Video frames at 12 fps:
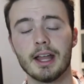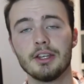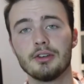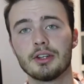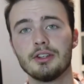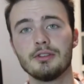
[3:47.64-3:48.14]

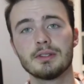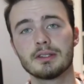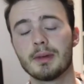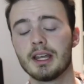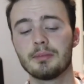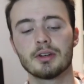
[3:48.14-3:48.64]
and you can use
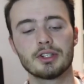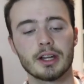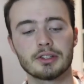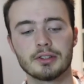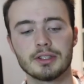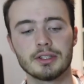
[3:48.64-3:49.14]
as many
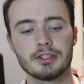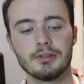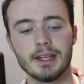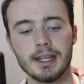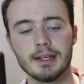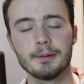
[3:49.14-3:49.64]
projectors
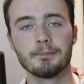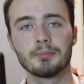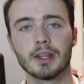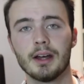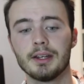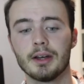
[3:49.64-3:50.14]
as you need.
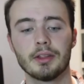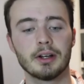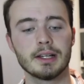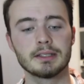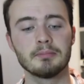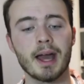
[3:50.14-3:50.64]

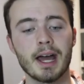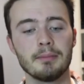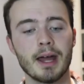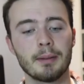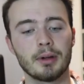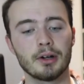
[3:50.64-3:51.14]
Another is
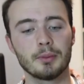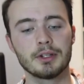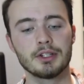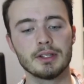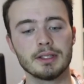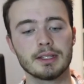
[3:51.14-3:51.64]
MadMapper,
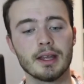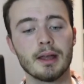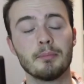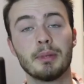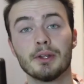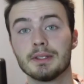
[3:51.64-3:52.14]
which is
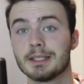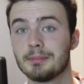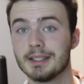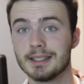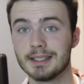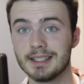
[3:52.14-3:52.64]
built
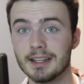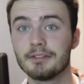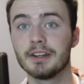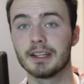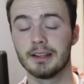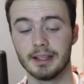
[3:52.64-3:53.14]

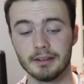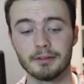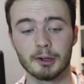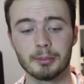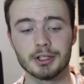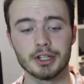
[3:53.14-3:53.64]
specifically
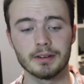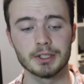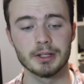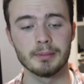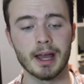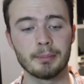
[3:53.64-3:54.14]
for
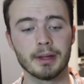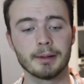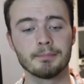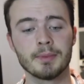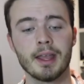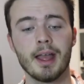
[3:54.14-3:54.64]
projection
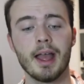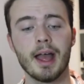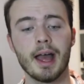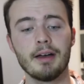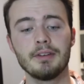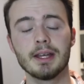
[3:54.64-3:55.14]
mapping.
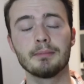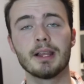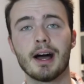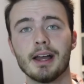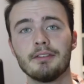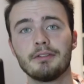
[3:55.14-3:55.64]

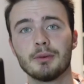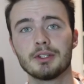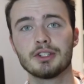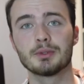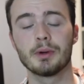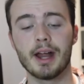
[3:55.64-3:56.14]
HeavyM Live,
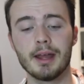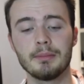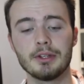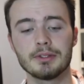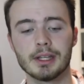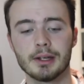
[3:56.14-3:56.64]
which is what
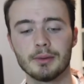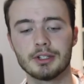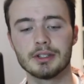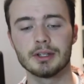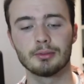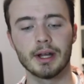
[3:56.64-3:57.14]
I'm using,
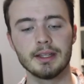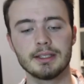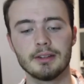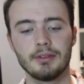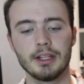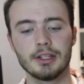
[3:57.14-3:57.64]
which is a
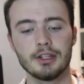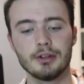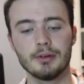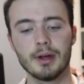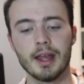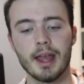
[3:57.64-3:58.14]
relatively
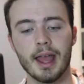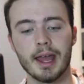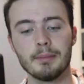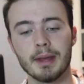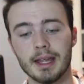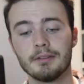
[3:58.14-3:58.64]
new
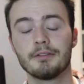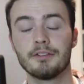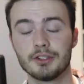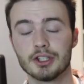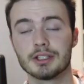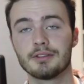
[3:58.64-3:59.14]
and made
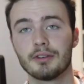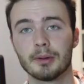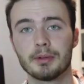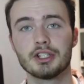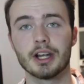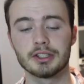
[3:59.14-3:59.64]
just
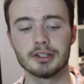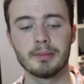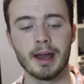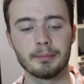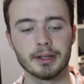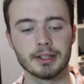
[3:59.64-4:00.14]
for projection